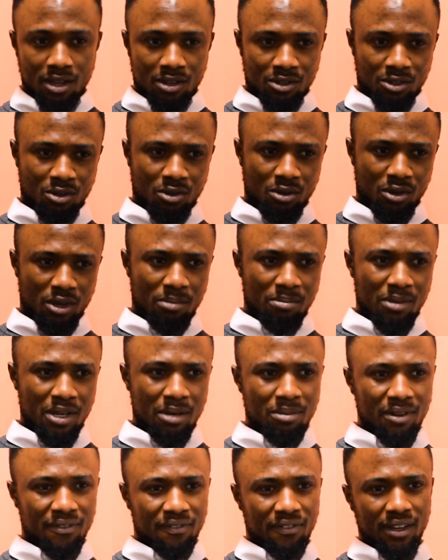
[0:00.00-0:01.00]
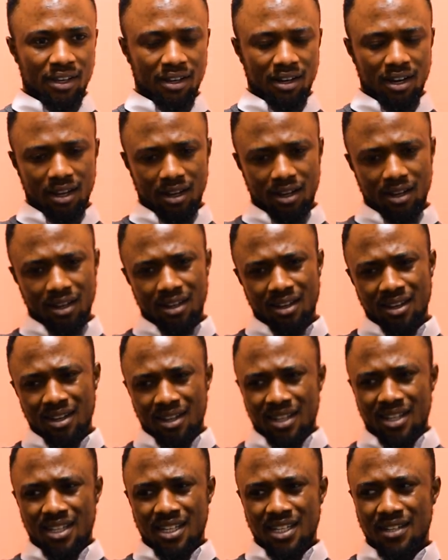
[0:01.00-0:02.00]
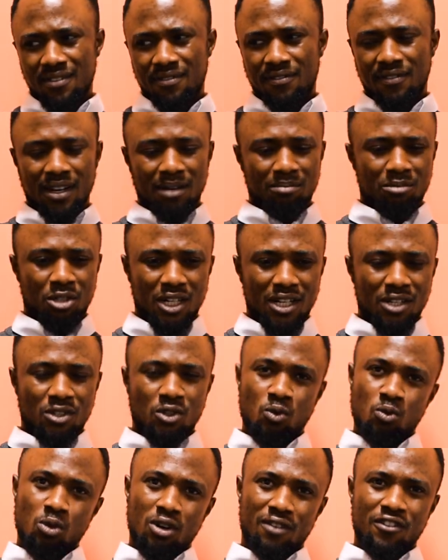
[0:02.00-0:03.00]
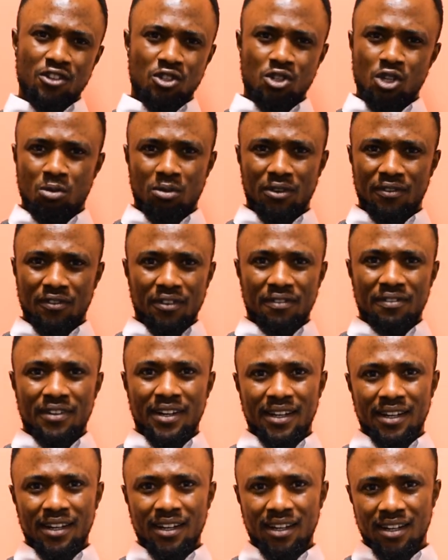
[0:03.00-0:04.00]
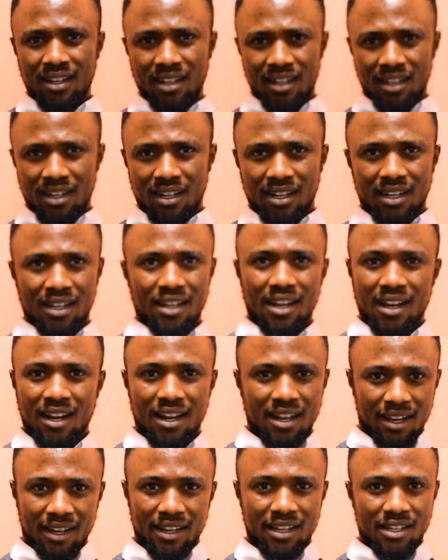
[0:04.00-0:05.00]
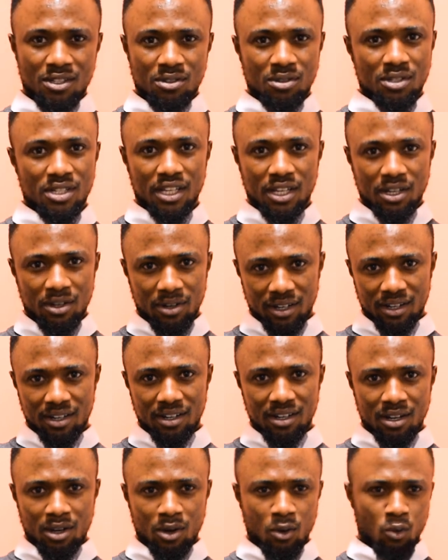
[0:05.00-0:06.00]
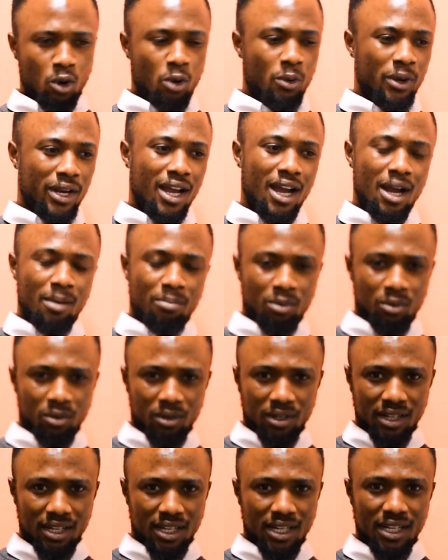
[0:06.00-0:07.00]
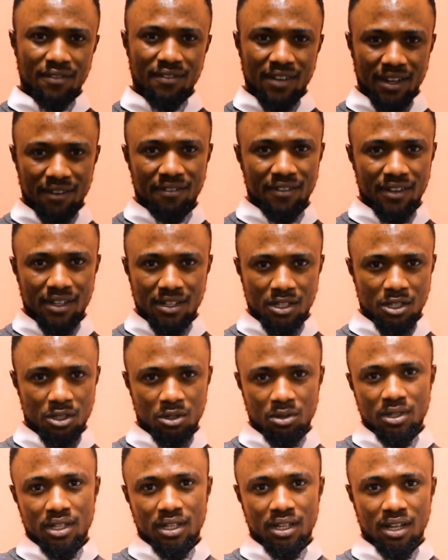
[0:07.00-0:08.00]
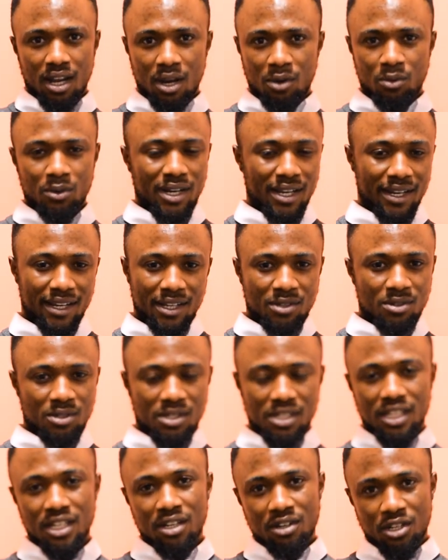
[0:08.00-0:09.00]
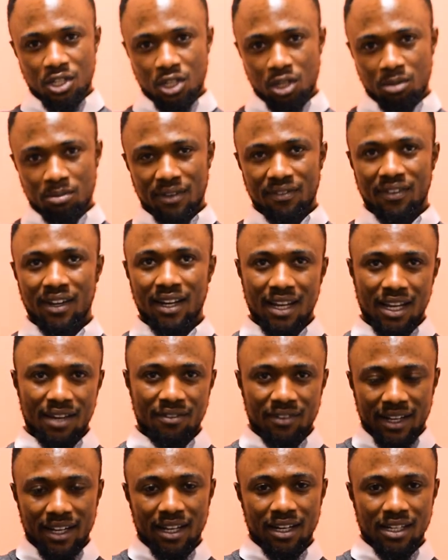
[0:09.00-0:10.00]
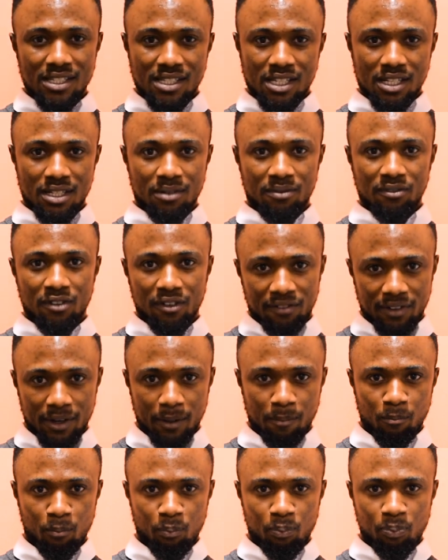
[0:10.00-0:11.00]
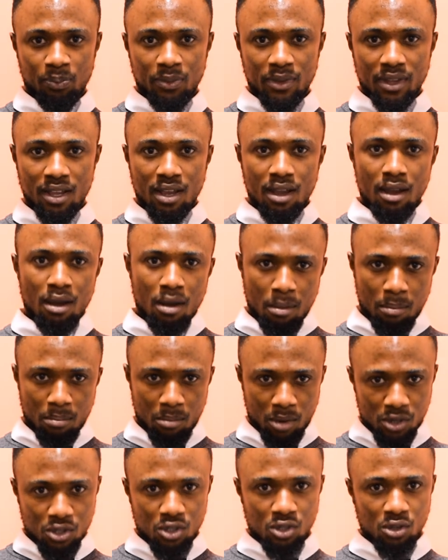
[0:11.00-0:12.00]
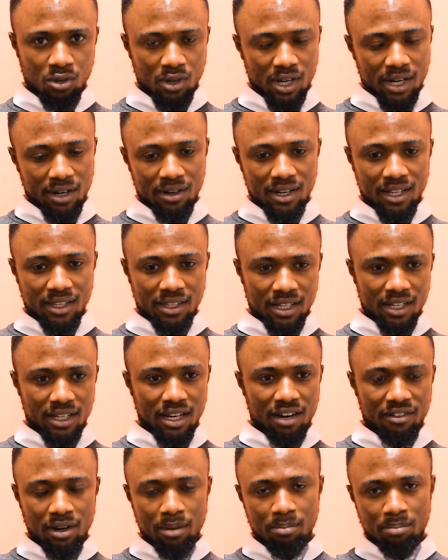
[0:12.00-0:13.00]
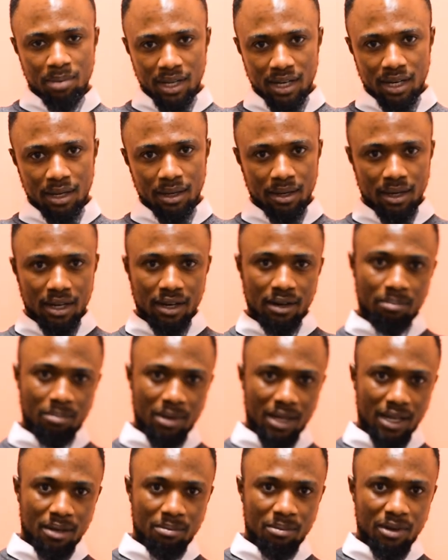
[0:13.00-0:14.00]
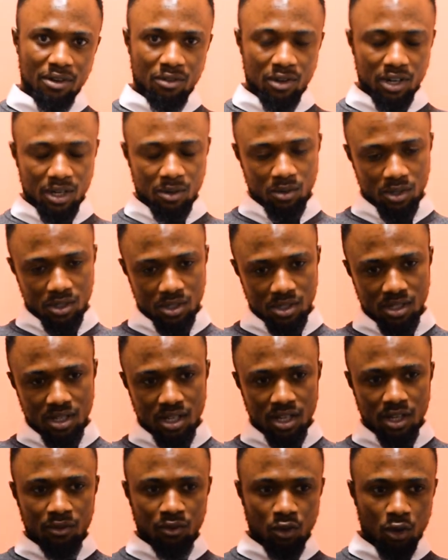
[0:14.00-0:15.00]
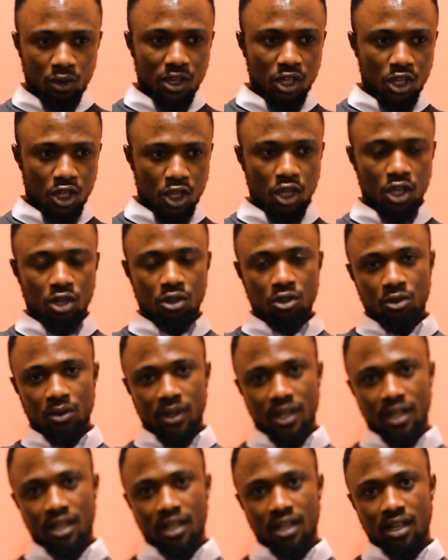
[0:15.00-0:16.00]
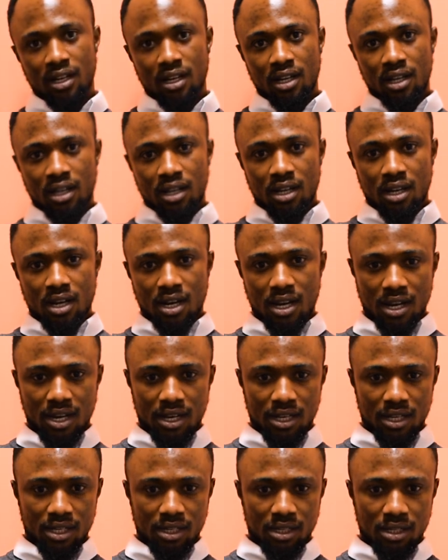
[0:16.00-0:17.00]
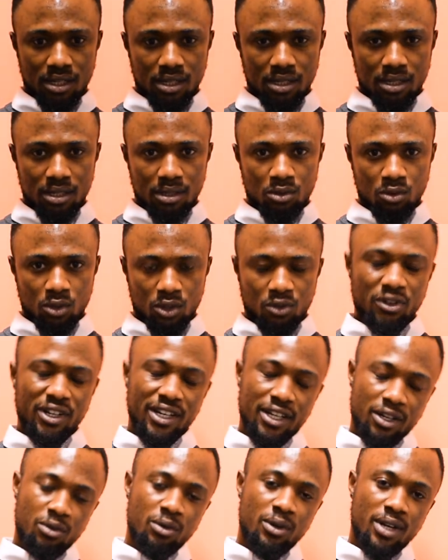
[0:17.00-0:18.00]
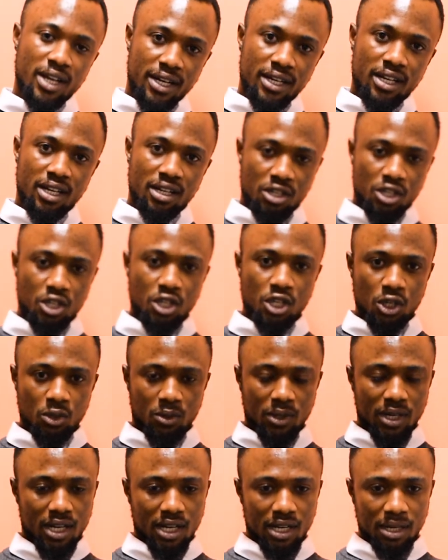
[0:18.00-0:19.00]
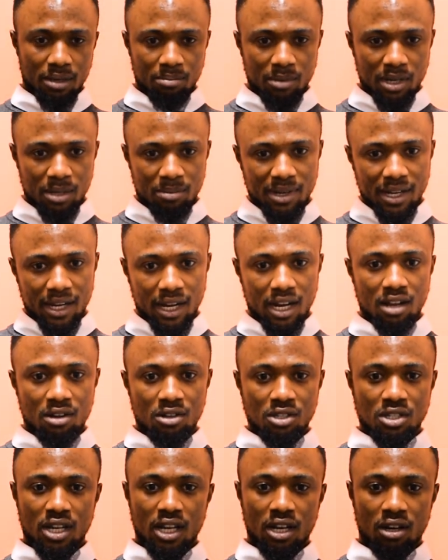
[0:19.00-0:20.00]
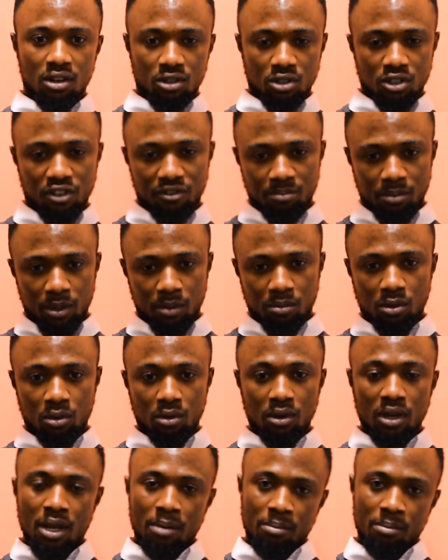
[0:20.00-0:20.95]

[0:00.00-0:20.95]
So it made me think, like, if I'm trying to work for someone for free and I can't get to secure it, what would happen if I finish uni? How would I get to secure a job if I can't even get an internship for free? More so, another thing that really played a great part in me running was doing the change week. It was really a good idea at the change week, and it made me encounter a lot of people.